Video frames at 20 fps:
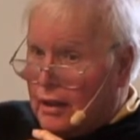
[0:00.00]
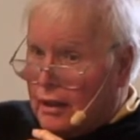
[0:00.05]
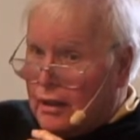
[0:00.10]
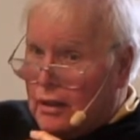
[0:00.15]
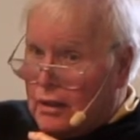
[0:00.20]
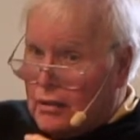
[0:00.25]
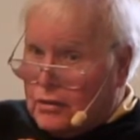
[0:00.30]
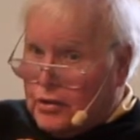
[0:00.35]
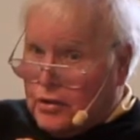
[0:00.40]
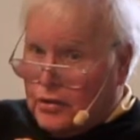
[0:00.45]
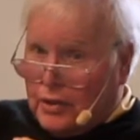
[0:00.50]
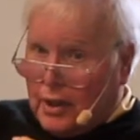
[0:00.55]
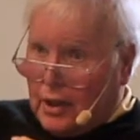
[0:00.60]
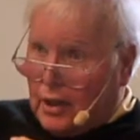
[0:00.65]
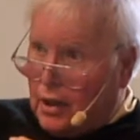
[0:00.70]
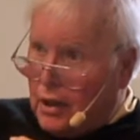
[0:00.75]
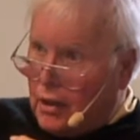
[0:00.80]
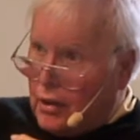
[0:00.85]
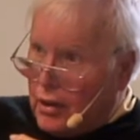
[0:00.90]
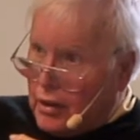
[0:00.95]
culture
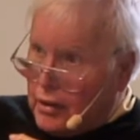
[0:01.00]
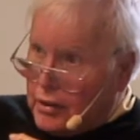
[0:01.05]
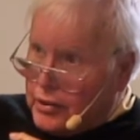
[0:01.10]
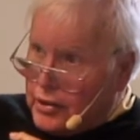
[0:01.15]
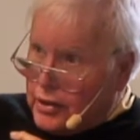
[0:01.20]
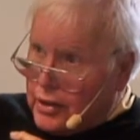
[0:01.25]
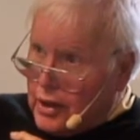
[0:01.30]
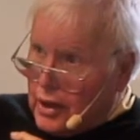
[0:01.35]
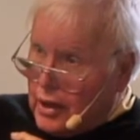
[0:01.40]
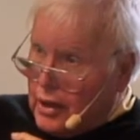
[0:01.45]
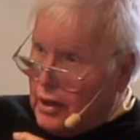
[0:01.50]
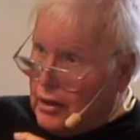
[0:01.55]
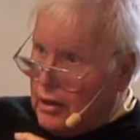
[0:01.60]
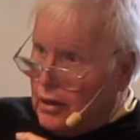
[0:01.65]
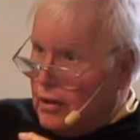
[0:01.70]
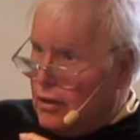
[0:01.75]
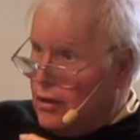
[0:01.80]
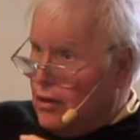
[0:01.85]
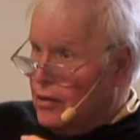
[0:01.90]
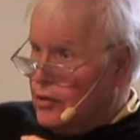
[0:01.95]
at large to
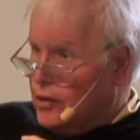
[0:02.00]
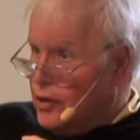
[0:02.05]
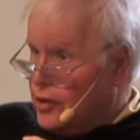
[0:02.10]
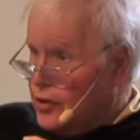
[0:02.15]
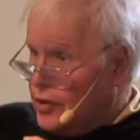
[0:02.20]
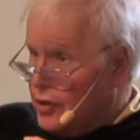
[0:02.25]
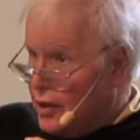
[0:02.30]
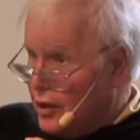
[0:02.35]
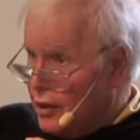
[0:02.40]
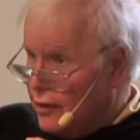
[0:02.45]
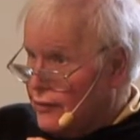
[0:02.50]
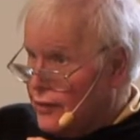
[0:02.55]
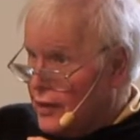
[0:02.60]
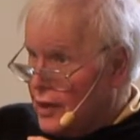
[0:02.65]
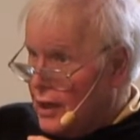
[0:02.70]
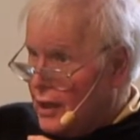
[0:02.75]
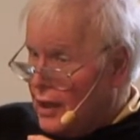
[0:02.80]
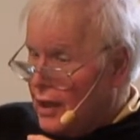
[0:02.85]
cause a shift.